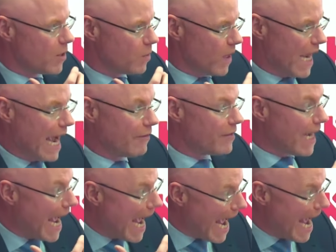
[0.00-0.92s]
we have to
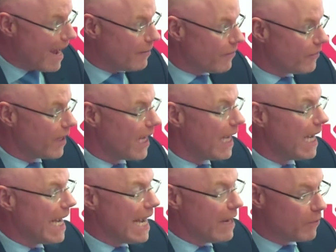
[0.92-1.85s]
have
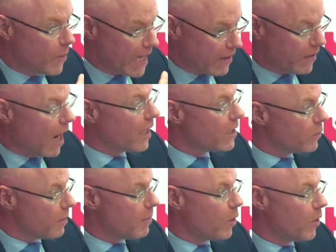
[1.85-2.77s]
if we have got
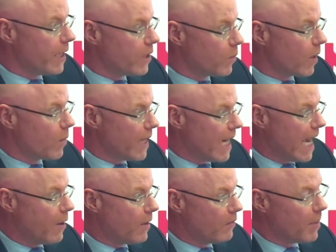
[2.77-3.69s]
to a point where we
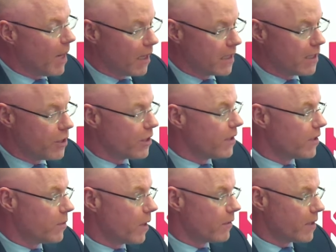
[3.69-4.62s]
now have
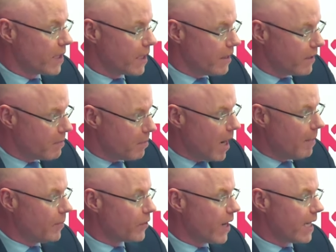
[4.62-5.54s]
politicians who are receiving
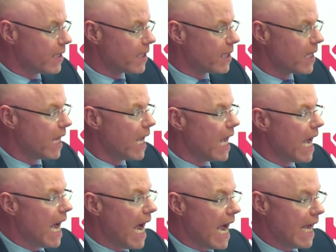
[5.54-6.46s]
bomb threats
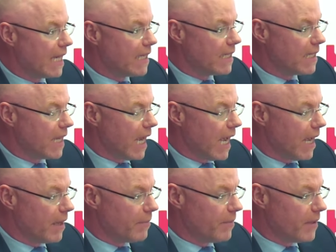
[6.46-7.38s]
and
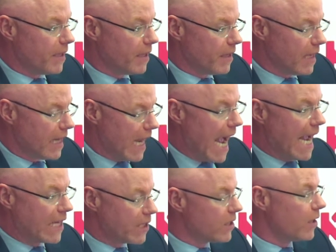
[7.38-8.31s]

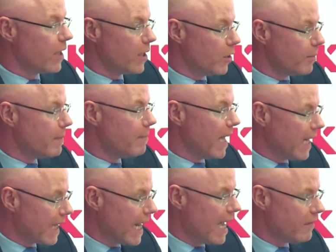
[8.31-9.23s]
gangs turning up in
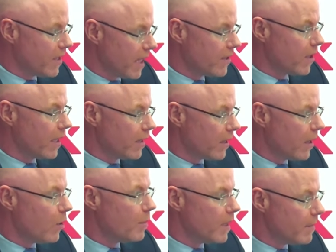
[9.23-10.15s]
balaclavas outside their
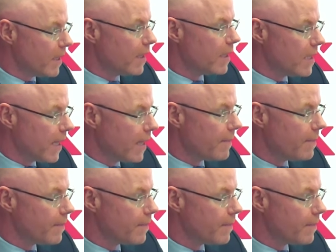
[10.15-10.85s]
home in the middle of the day.